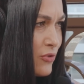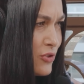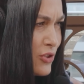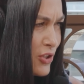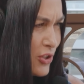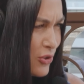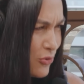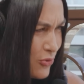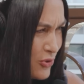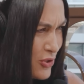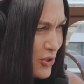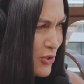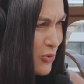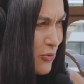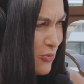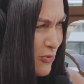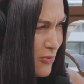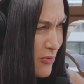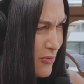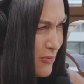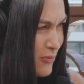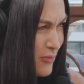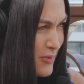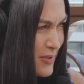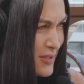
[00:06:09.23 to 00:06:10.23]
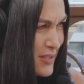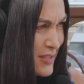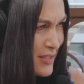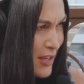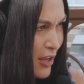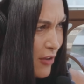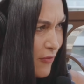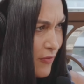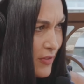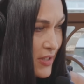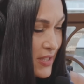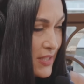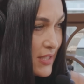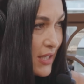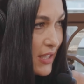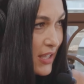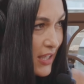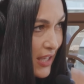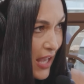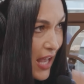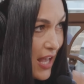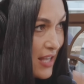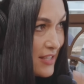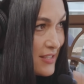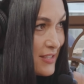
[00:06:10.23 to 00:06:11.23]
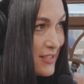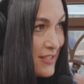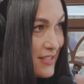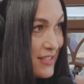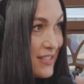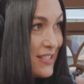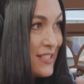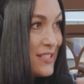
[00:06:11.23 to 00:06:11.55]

Do you do stuff?" And he's like, "Yes."